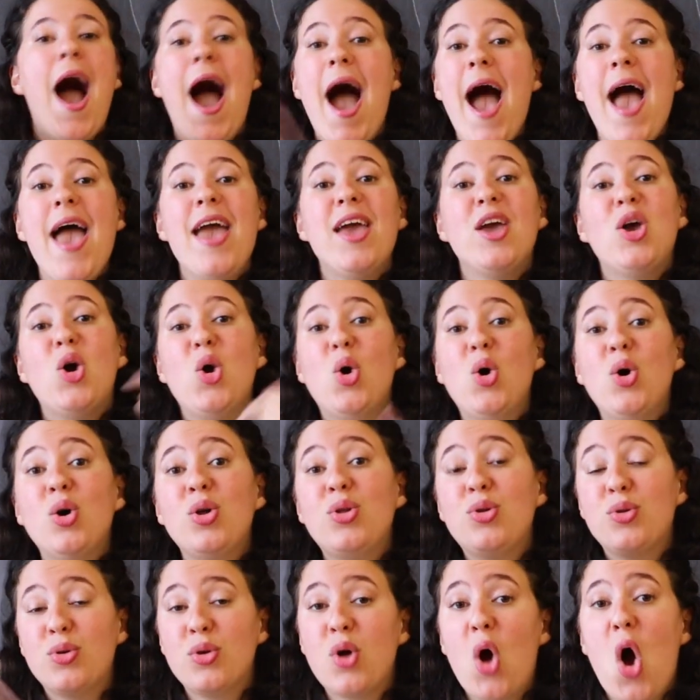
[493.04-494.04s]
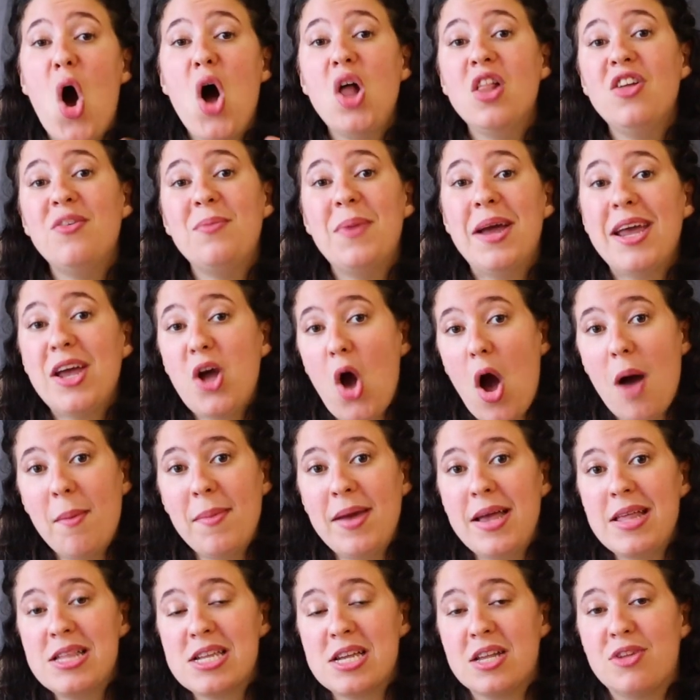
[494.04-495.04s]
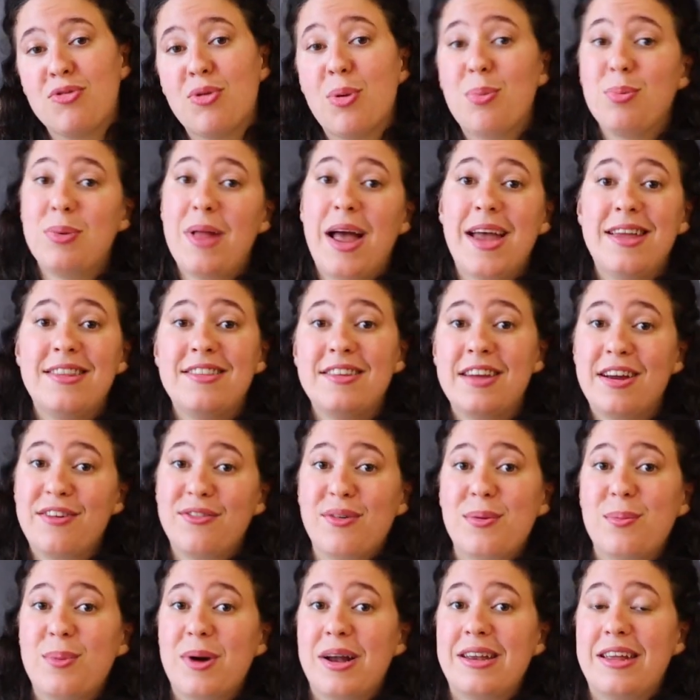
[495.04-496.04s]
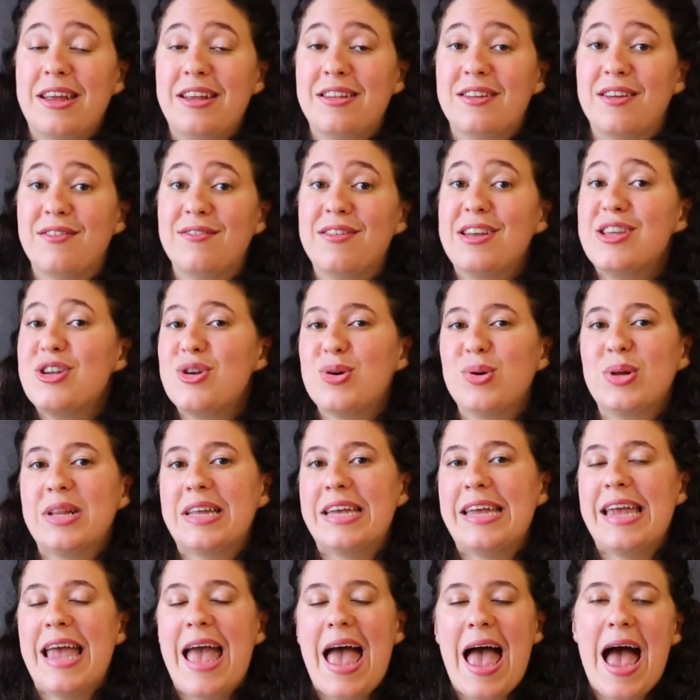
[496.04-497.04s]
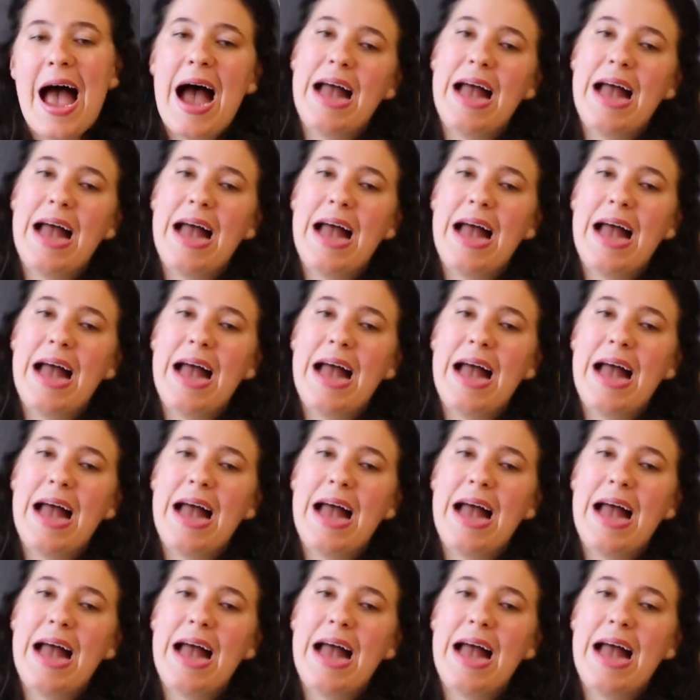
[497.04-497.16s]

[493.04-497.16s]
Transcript: I go through all of my comments and reply to everybody individually